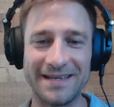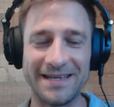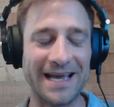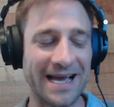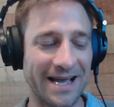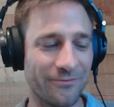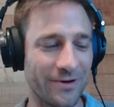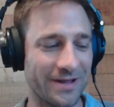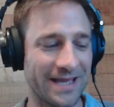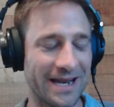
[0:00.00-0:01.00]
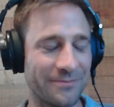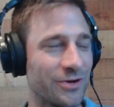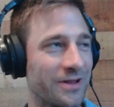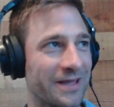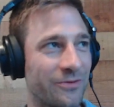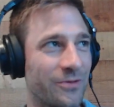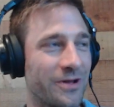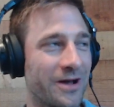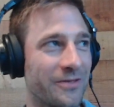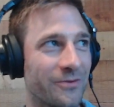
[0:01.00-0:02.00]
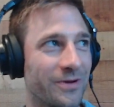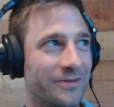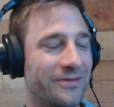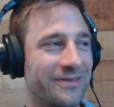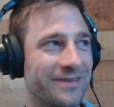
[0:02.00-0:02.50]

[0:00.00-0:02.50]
Yeah, I've read that. I'm trying to think who the author was.